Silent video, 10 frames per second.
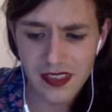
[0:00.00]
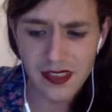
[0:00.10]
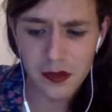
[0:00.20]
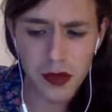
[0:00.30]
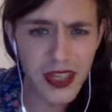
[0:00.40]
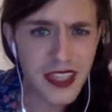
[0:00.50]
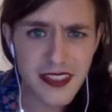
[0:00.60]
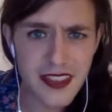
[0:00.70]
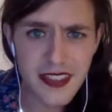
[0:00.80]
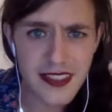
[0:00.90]
What is
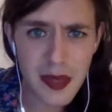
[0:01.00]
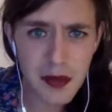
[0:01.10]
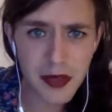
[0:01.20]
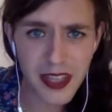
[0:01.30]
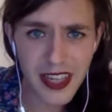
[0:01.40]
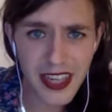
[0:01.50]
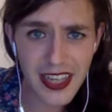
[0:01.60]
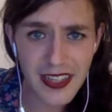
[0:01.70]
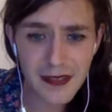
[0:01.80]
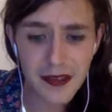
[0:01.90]
this demo that I
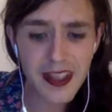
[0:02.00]
have?